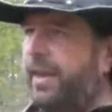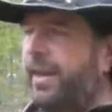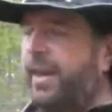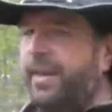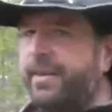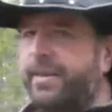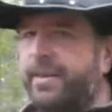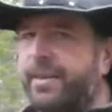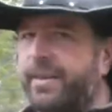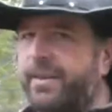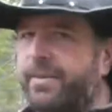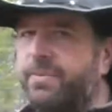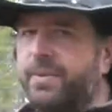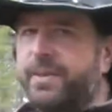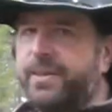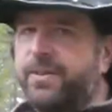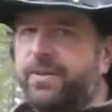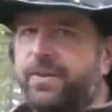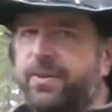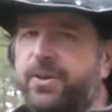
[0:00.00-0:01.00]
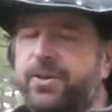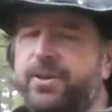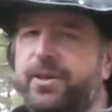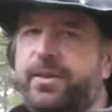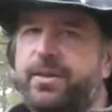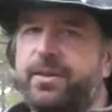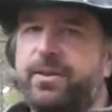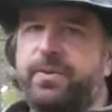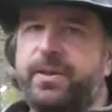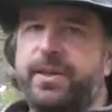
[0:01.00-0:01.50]
And when it's
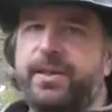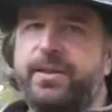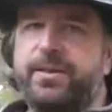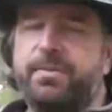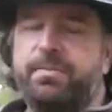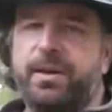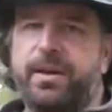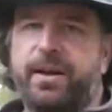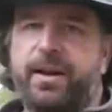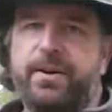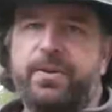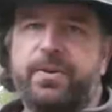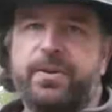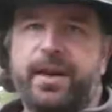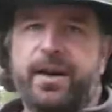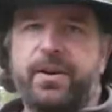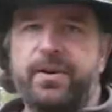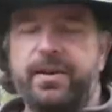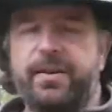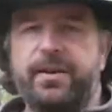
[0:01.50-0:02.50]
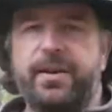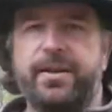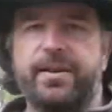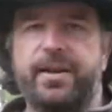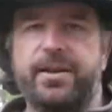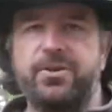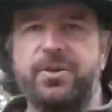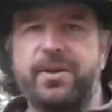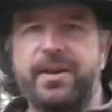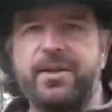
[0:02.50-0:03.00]
30 degrees below, the only thing
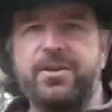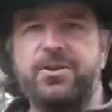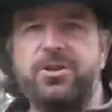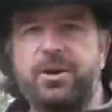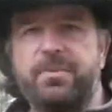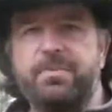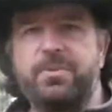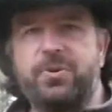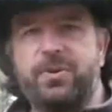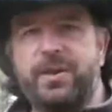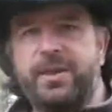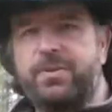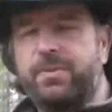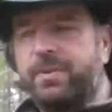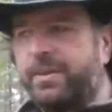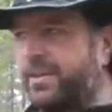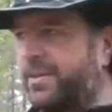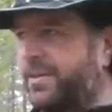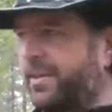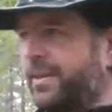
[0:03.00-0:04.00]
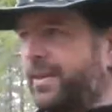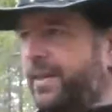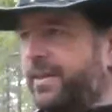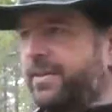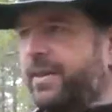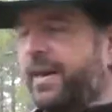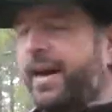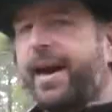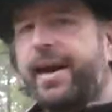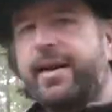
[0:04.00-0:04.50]
that you can chop trees with is
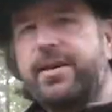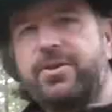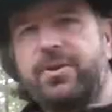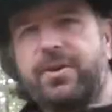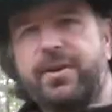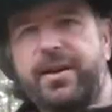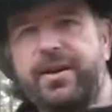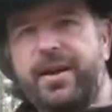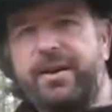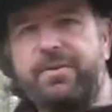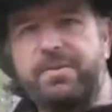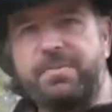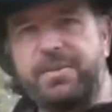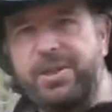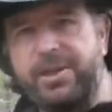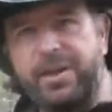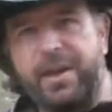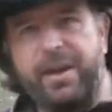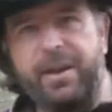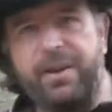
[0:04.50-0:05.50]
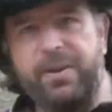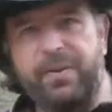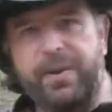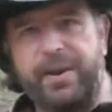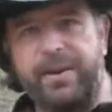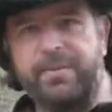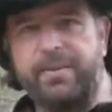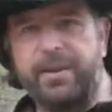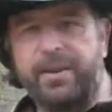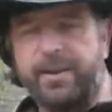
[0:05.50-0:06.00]
an axe. You can't have a machete or
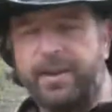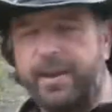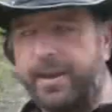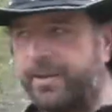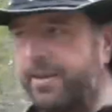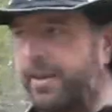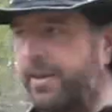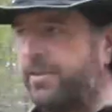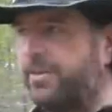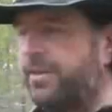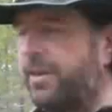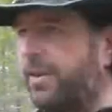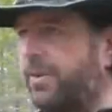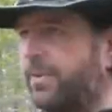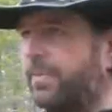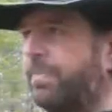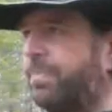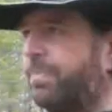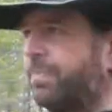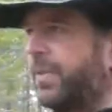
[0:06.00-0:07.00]
anything like that. So,